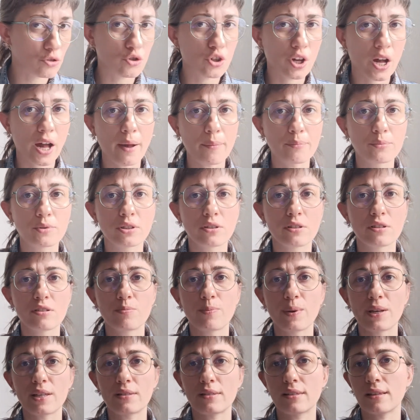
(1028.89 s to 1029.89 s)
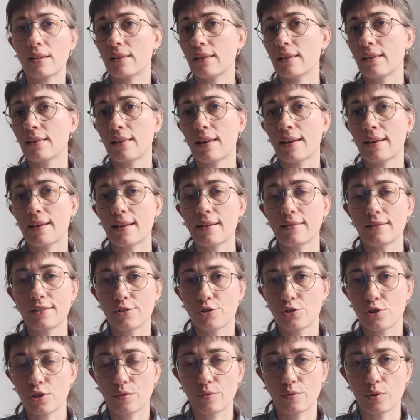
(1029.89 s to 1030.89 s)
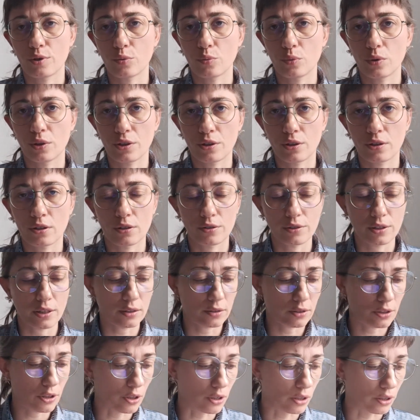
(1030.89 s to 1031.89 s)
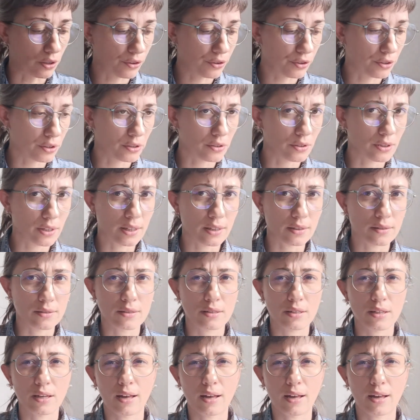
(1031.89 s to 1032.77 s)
chapter is basically like an interview with her that the author did,